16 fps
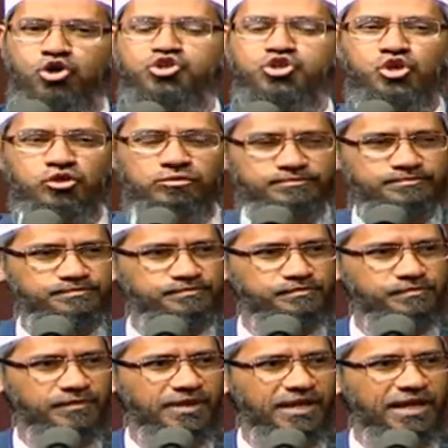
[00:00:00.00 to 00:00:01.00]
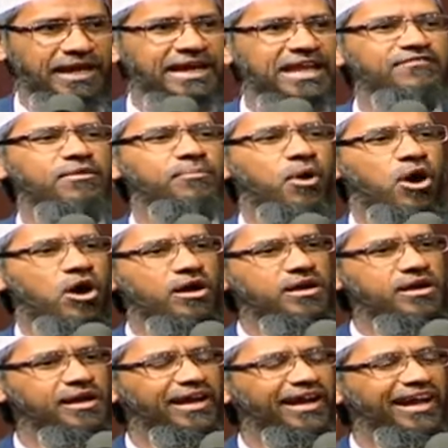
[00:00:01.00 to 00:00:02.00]
Osho, never
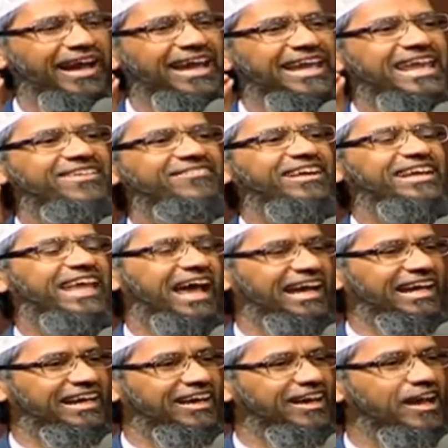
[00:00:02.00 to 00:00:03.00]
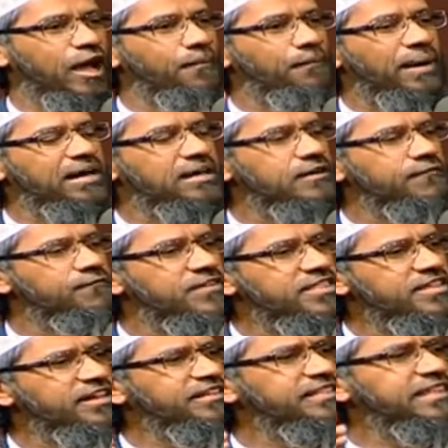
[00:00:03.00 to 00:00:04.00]
born, never died, but
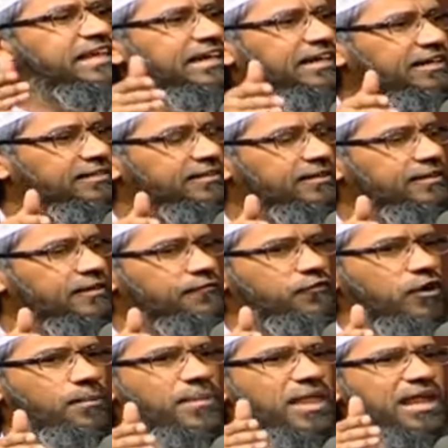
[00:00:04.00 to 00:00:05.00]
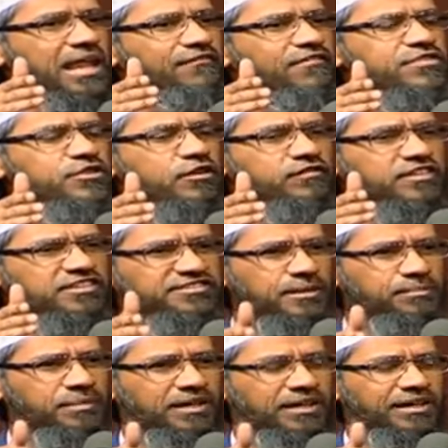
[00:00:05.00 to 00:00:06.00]
visited the earth from the 11th of
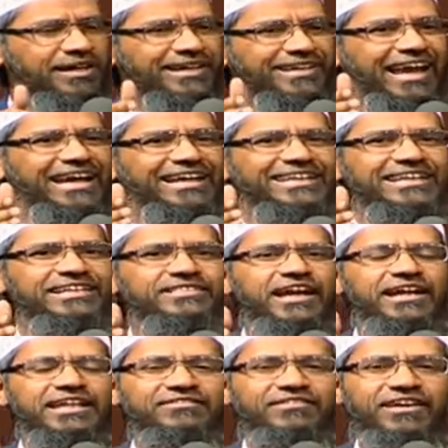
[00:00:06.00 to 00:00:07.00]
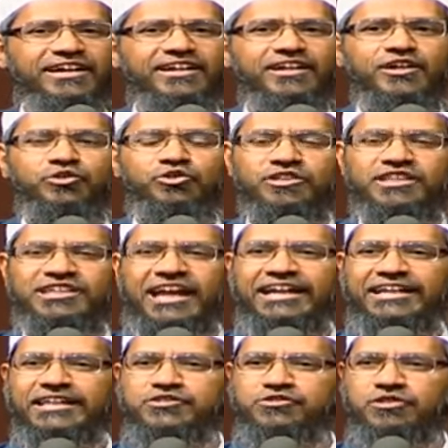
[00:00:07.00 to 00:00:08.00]
December 1931 to the
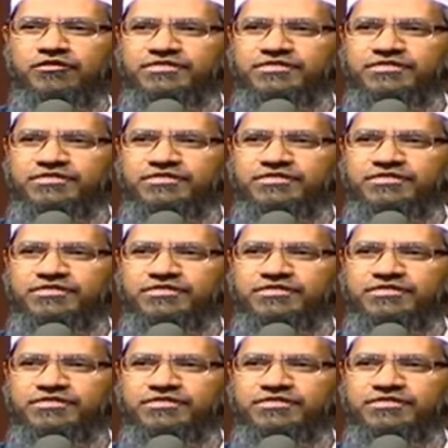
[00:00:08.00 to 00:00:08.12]
19th